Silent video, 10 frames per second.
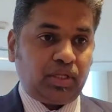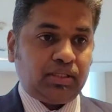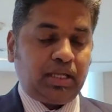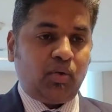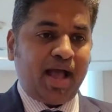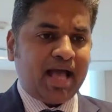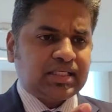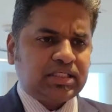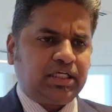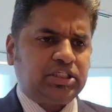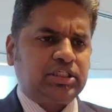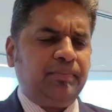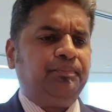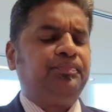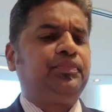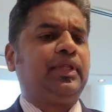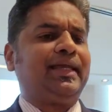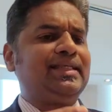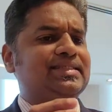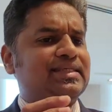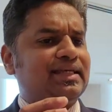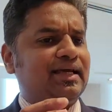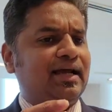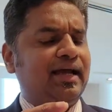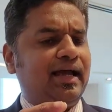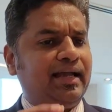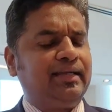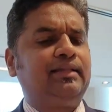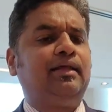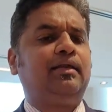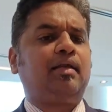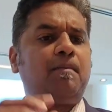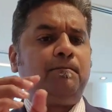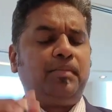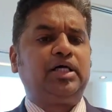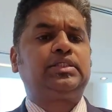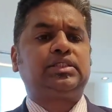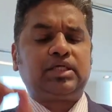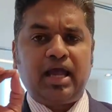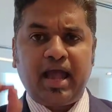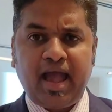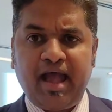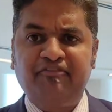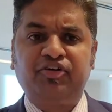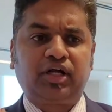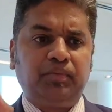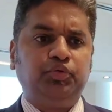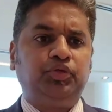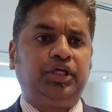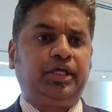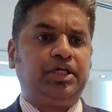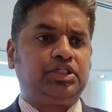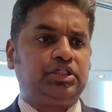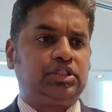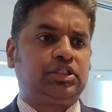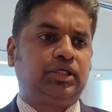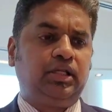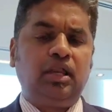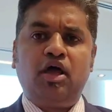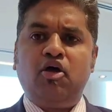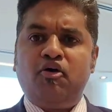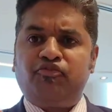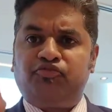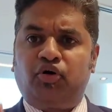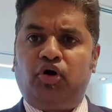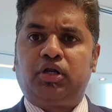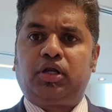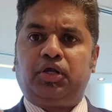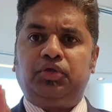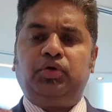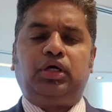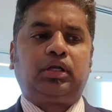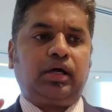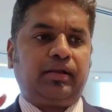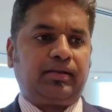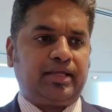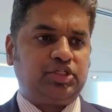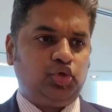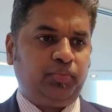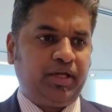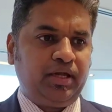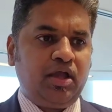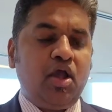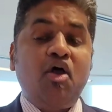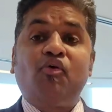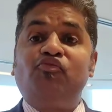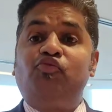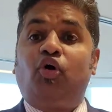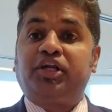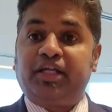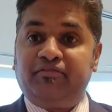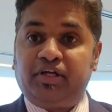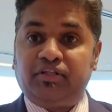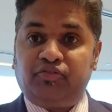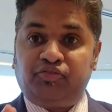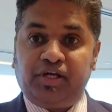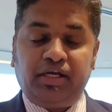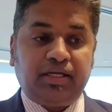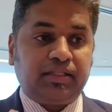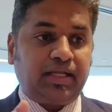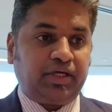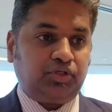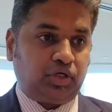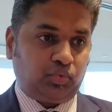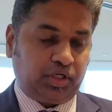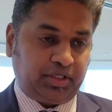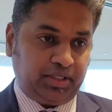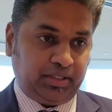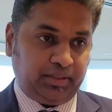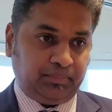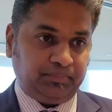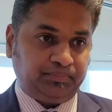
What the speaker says: Now, as such, it's another must-have communication skill for your resume, whatever the field that you are working in.